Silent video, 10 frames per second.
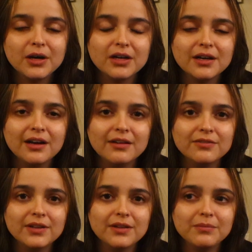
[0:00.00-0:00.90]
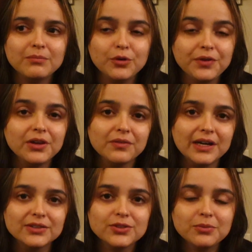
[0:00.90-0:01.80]
part of moving
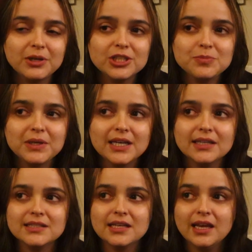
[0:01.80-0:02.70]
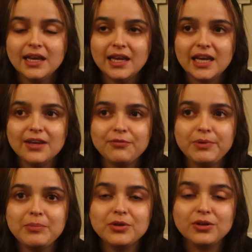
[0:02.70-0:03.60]
around so much, because if
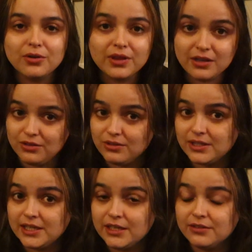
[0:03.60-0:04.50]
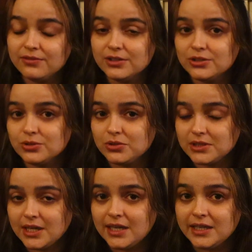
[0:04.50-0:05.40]
people know that you're there for a short
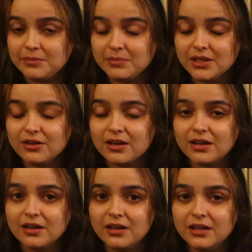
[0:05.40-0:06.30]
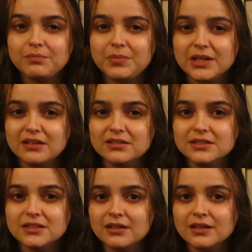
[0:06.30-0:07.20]
time, they're not gonna
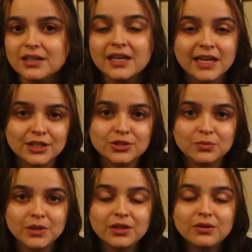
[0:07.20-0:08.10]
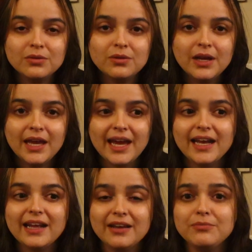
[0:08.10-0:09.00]
build a connection with you.
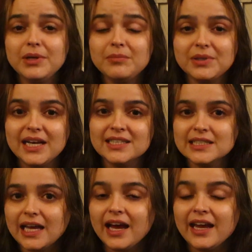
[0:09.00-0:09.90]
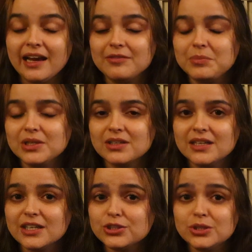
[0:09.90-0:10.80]
And I've been blessed that I have built
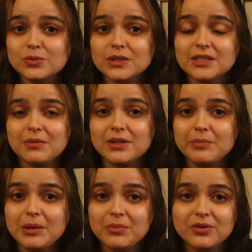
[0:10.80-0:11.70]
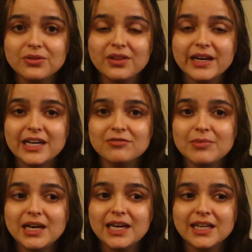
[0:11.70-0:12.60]
connections with some of the people that I've
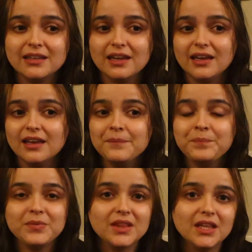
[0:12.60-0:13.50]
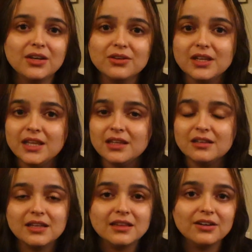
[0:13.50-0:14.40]
met, and like literally
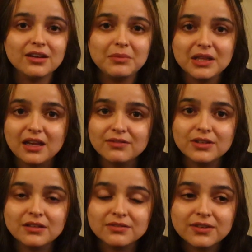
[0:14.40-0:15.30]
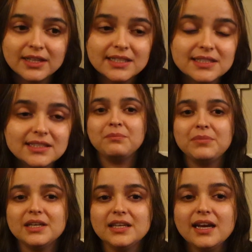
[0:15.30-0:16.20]
think that they're gonna be lifelong friends.
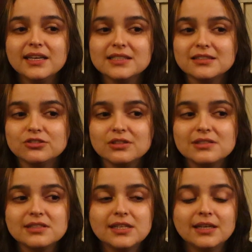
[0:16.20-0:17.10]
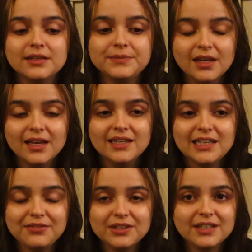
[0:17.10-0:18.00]
But yeah, it's just
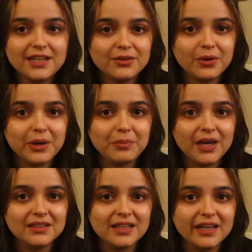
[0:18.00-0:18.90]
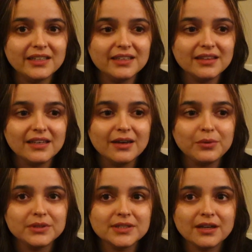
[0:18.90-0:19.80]
definitely a growing pain that I didn't think I
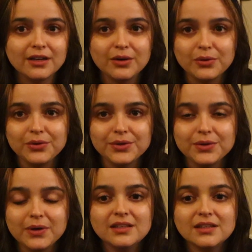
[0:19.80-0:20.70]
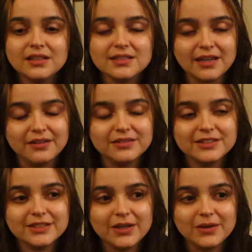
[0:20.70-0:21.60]
was gonna go through this year.
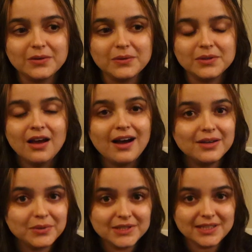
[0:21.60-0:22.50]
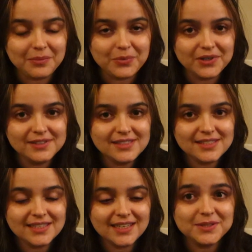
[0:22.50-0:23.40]
So onwards and
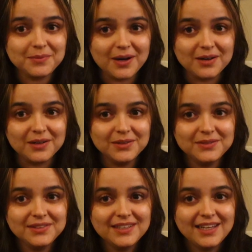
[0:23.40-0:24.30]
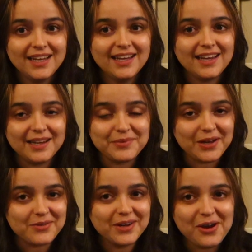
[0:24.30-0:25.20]
upwards. Tomorrow, I'm
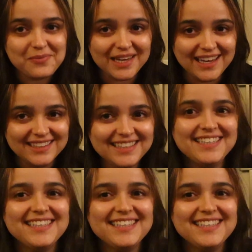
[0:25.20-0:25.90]
not going home yet.